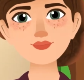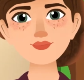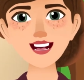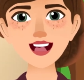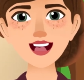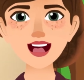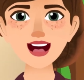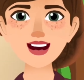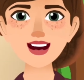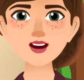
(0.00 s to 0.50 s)
There
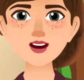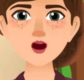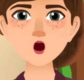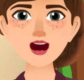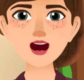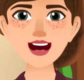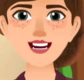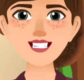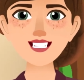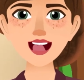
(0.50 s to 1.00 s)
were two
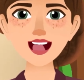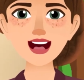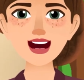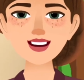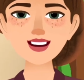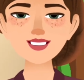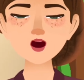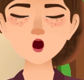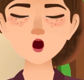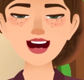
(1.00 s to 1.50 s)
types of
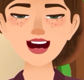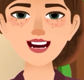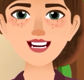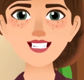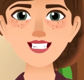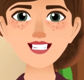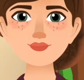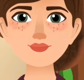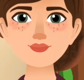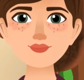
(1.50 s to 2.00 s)
people at my
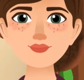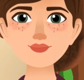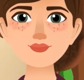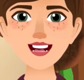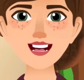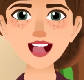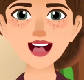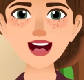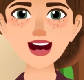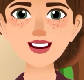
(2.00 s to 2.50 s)
school
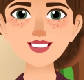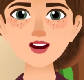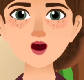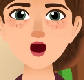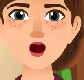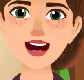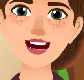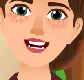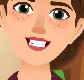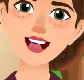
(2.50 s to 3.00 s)
smart
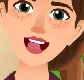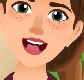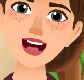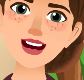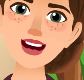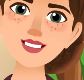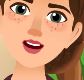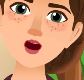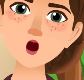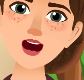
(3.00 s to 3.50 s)
nerds who
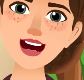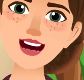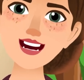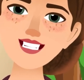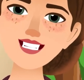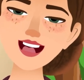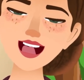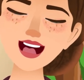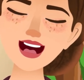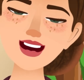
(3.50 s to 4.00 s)
couldn't care
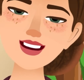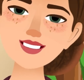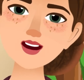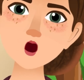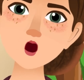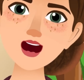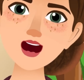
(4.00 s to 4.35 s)
less how they